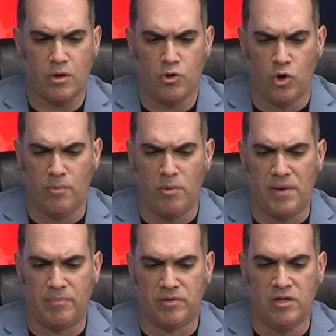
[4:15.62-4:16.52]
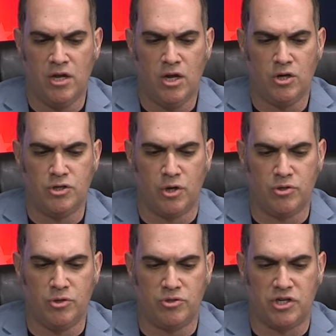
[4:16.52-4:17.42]
Normal people
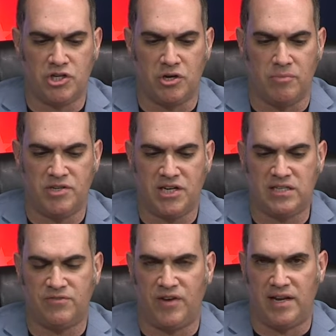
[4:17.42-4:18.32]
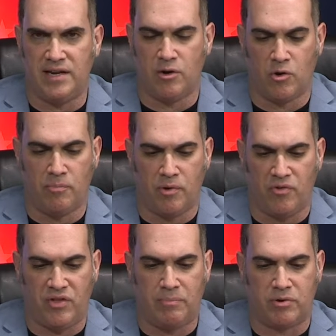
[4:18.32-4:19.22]
don't use the term chest feeding or
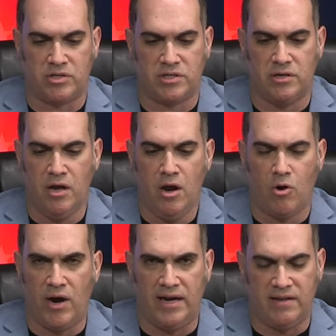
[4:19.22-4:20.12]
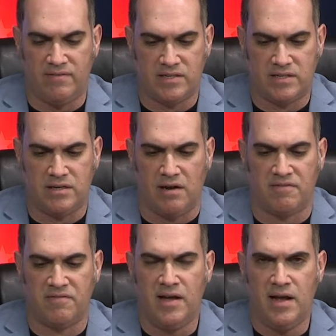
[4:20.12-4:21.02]
birthing person or any of this
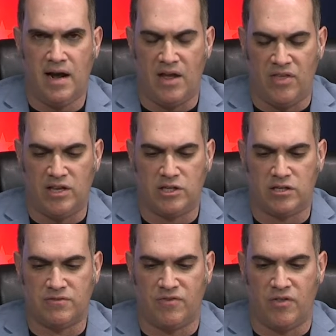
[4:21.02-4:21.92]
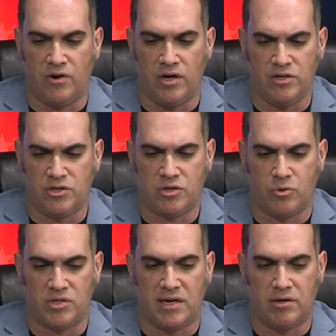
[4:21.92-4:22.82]
stuff. I think it just further
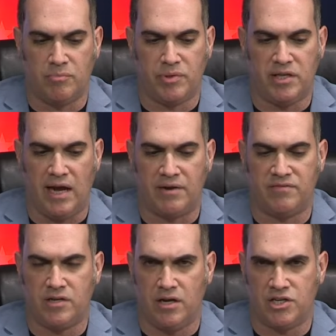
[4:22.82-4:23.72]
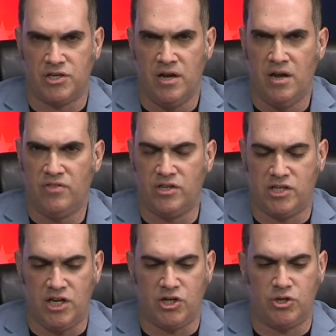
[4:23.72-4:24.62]
underscores how completely out of touch the
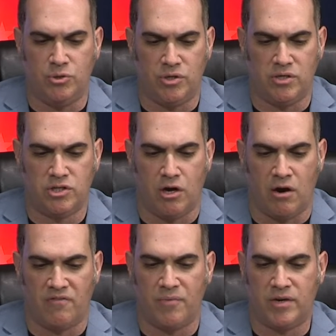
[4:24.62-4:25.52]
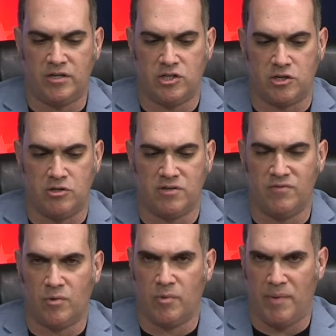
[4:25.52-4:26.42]
teachers' unions are from the concerns of
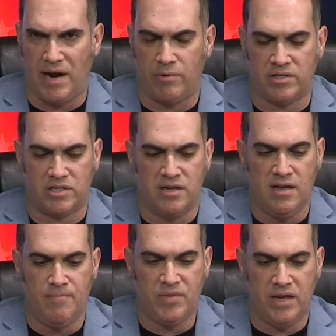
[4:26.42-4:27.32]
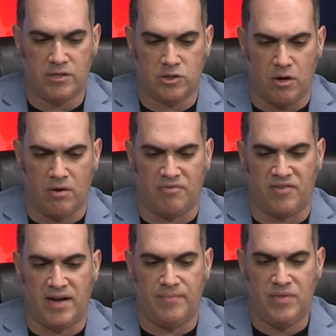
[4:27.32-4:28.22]
normal parents. It's
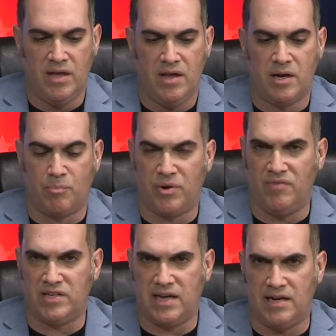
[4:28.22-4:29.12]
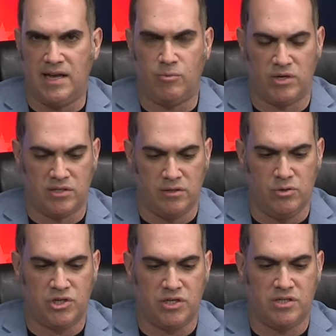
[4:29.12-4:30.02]
horrifying. Now, previous NEA
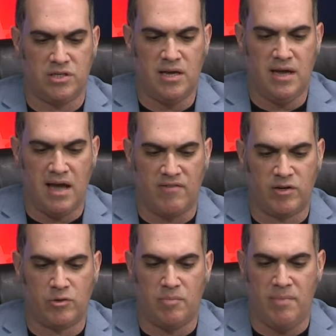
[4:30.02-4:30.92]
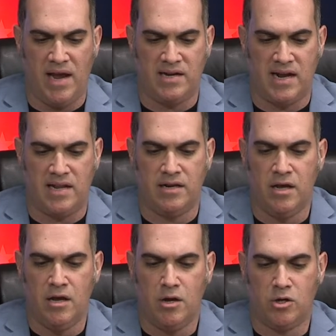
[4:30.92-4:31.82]
resolutions have included mandating
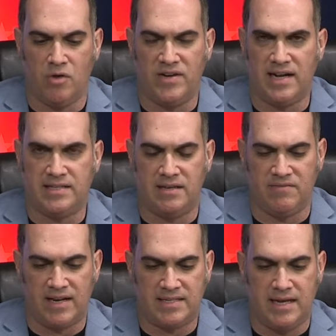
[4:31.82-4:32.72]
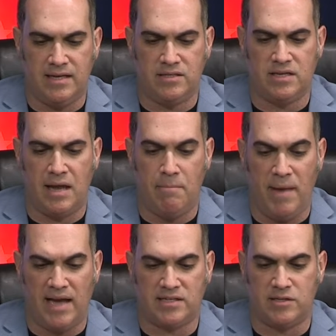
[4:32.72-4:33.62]
COVID-19 vaccines and
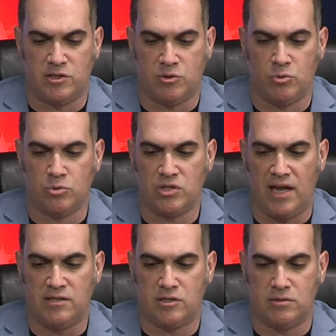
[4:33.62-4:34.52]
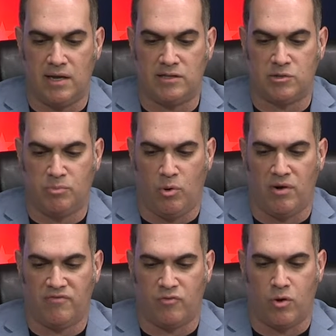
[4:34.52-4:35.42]
masks in schools and
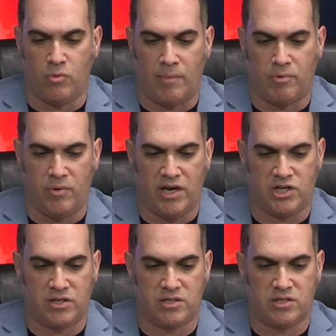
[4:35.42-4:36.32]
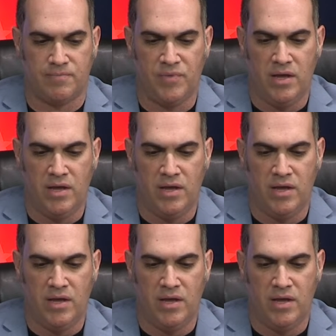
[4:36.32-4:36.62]
support for reparations.